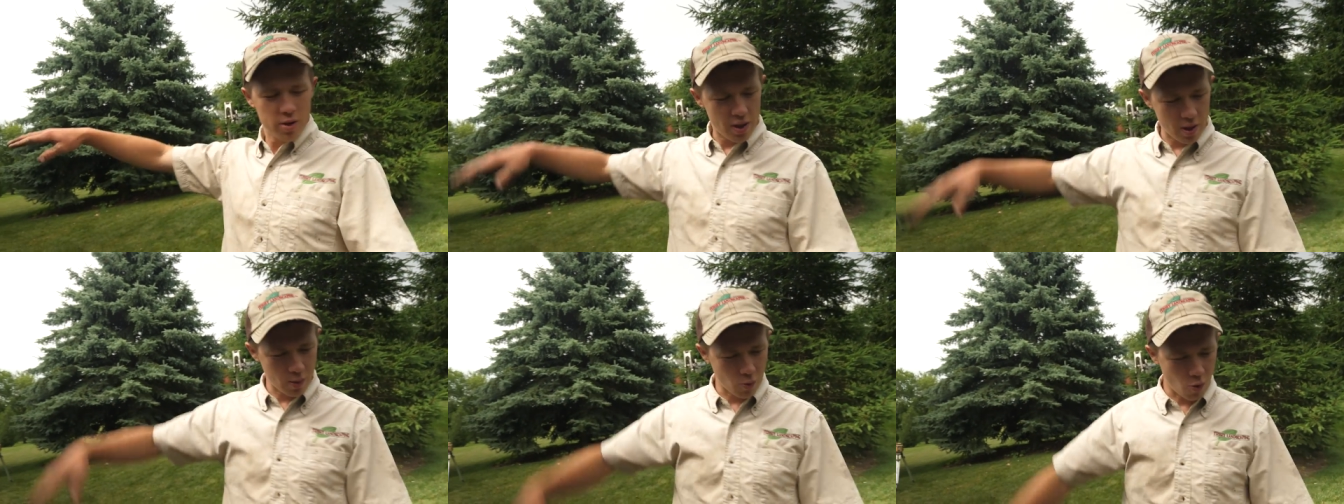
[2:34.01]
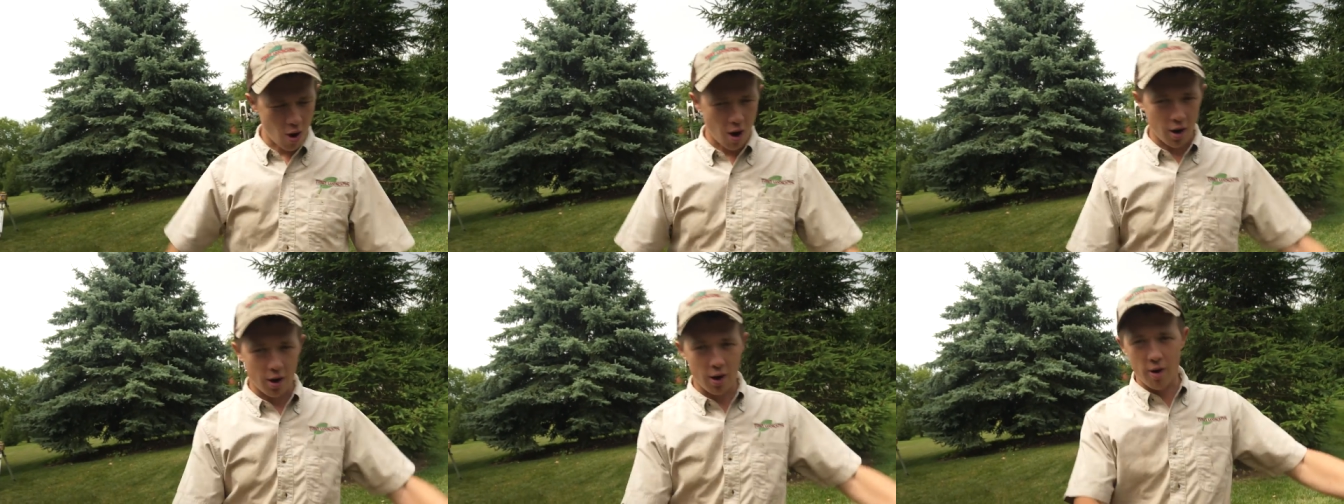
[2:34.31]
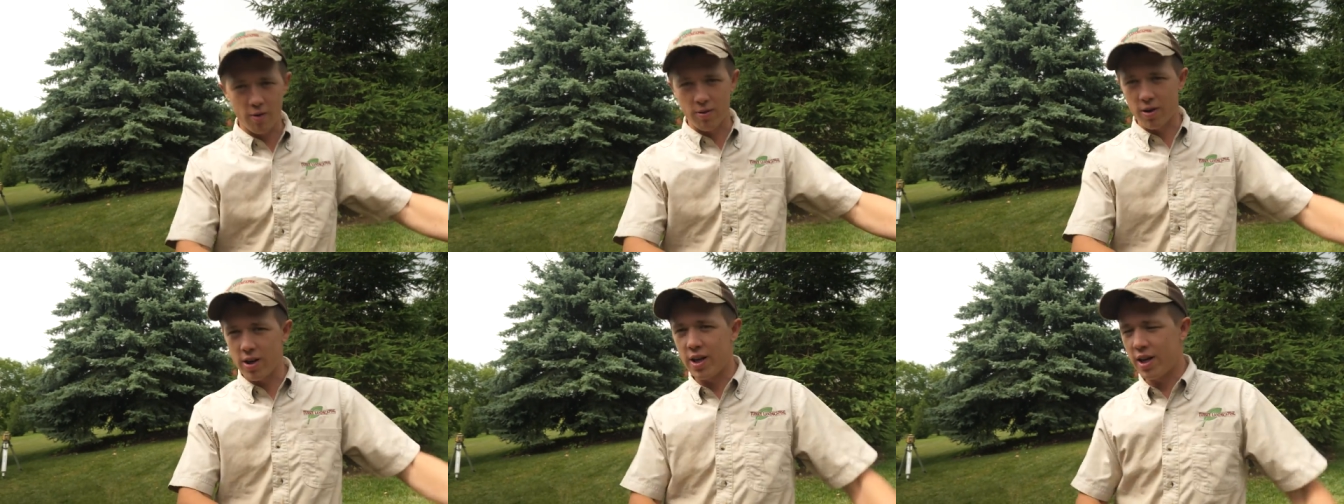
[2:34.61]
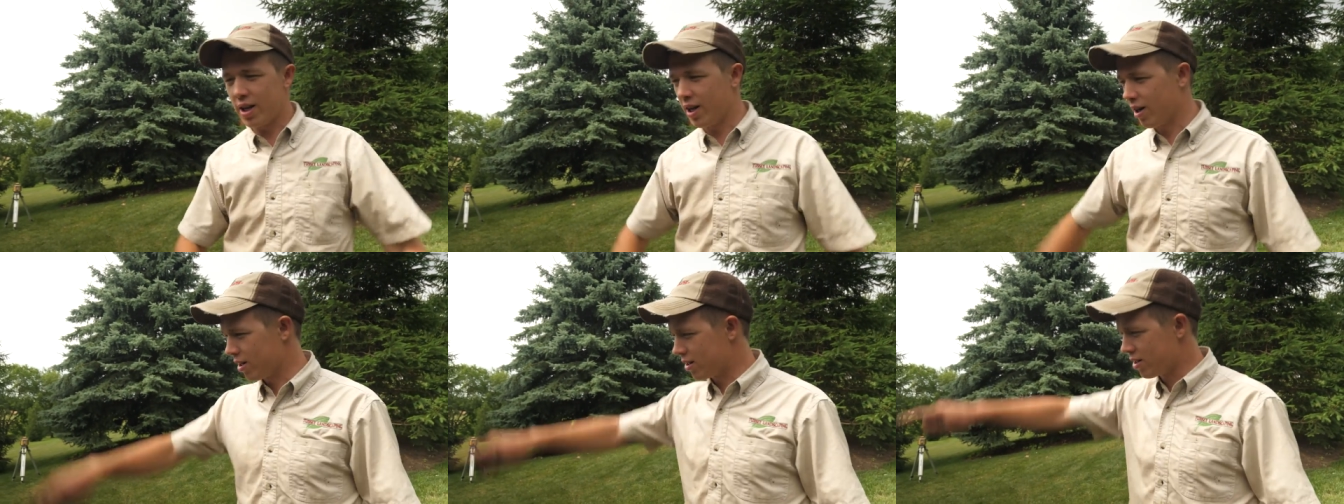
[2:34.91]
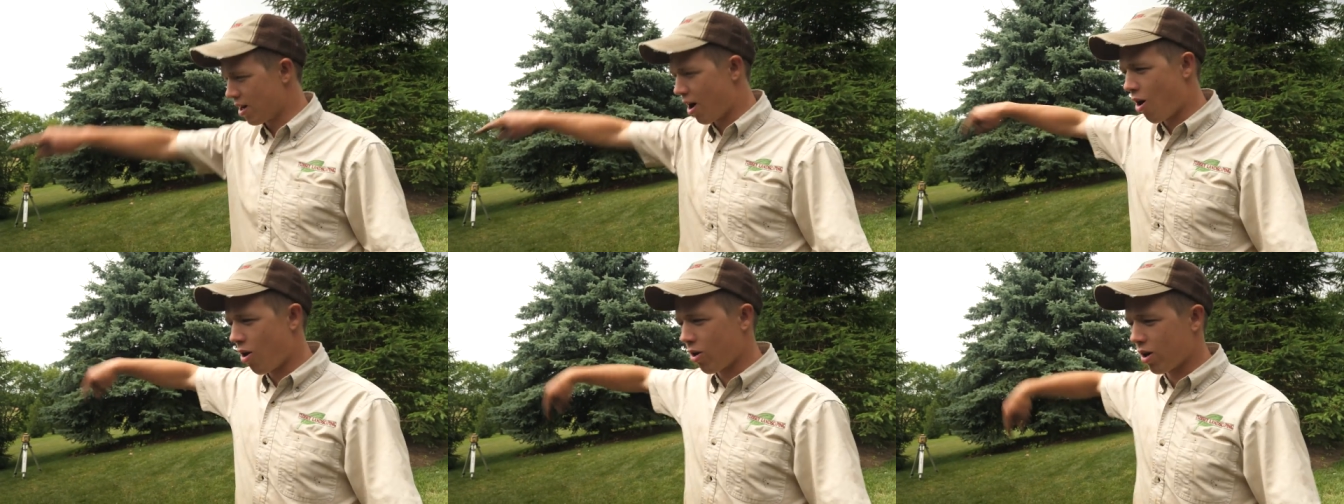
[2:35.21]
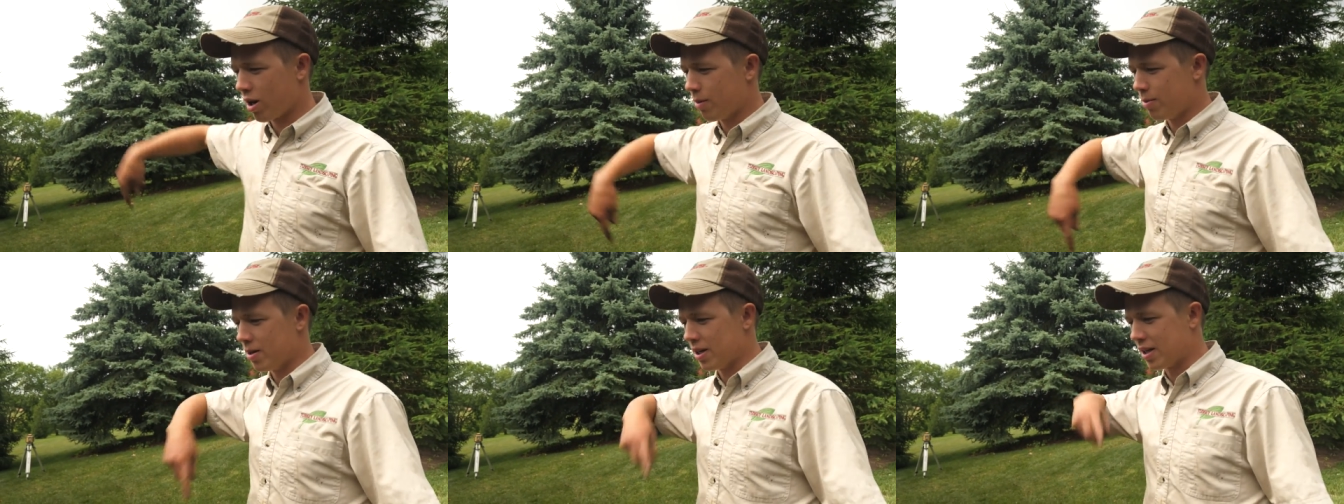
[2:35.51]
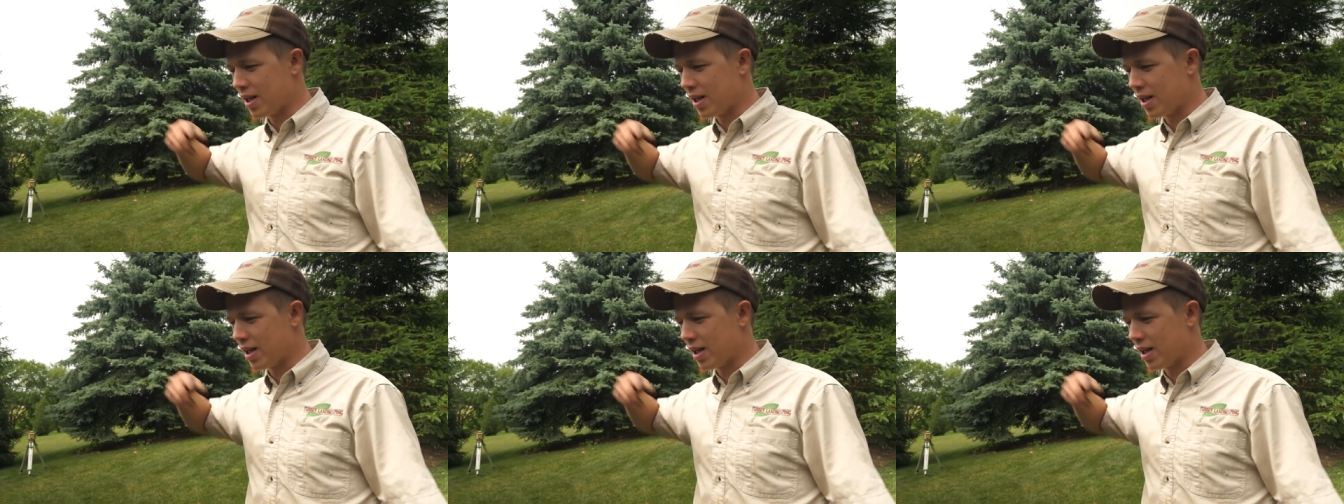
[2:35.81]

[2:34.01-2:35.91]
then walk over in here. It's all gonna be